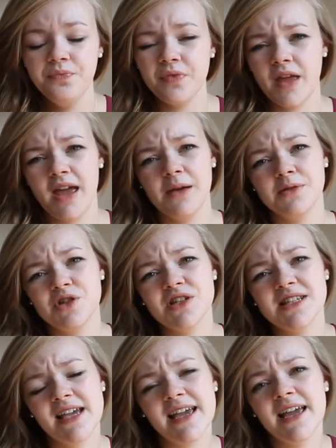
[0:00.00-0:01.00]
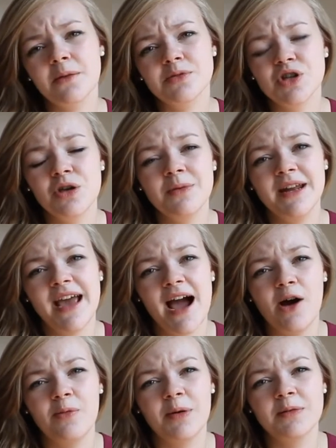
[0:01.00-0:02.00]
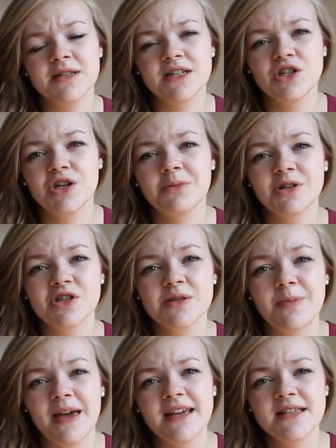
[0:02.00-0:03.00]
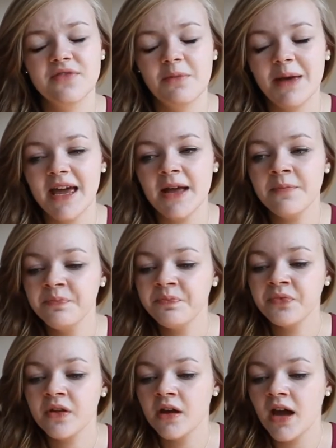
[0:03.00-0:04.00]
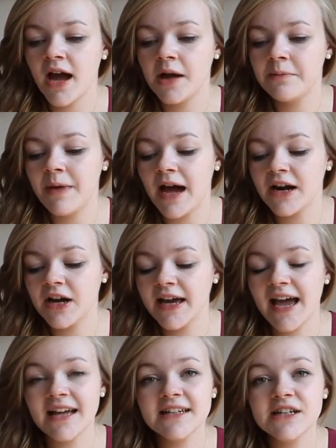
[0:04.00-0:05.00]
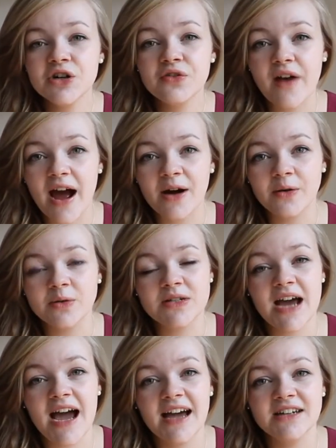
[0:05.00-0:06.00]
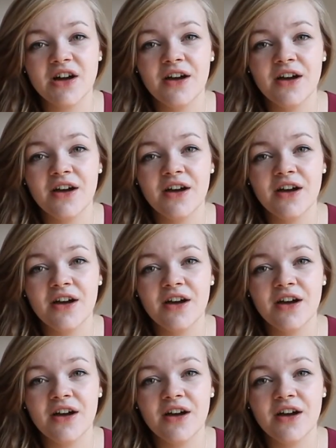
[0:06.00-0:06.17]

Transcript: it was just taking up too many albums and too much space for me. And I had a look around and I